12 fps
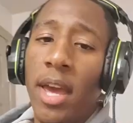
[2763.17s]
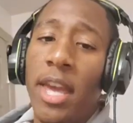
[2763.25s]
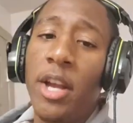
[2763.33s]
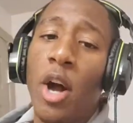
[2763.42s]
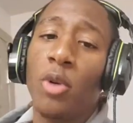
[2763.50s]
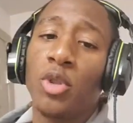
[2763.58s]

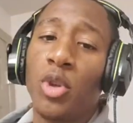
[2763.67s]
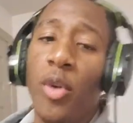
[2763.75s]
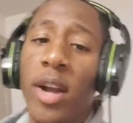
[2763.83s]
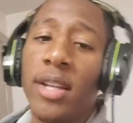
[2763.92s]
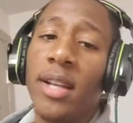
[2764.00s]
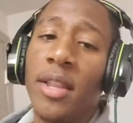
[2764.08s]
gonna
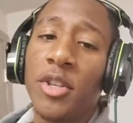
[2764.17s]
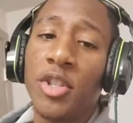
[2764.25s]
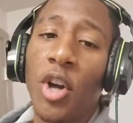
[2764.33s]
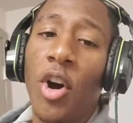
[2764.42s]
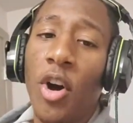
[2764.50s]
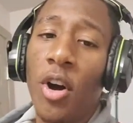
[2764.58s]
join another
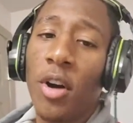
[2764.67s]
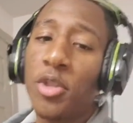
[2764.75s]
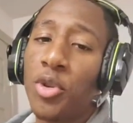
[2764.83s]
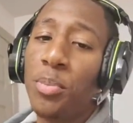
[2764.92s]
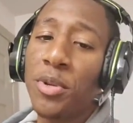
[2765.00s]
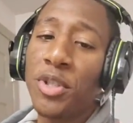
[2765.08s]

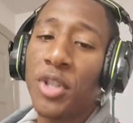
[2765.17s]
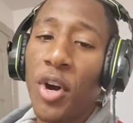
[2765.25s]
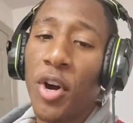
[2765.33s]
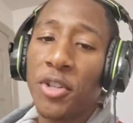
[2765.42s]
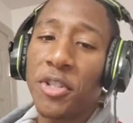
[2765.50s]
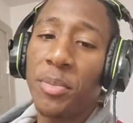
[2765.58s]

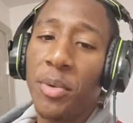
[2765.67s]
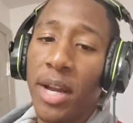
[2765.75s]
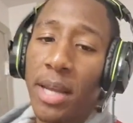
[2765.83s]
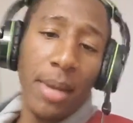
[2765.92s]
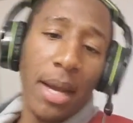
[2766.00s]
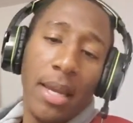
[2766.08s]
superstar somewhere.
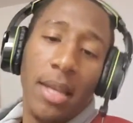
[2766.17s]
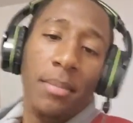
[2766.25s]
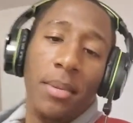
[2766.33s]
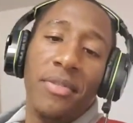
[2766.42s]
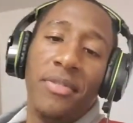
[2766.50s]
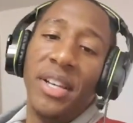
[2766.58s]
He might end
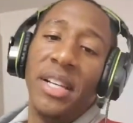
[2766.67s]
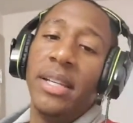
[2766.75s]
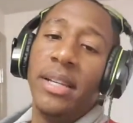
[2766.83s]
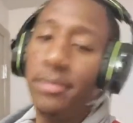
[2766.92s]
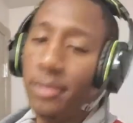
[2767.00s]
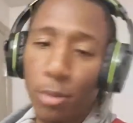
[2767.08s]
up in
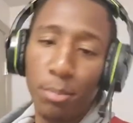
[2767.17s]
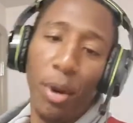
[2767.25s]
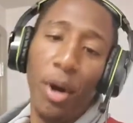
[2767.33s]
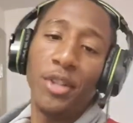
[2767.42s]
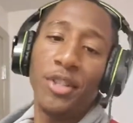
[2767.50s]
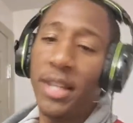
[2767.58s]
Philly or
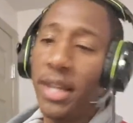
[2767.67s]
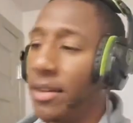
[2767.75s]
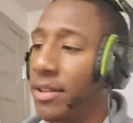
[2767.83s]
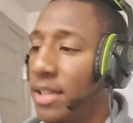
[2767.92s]
Boston or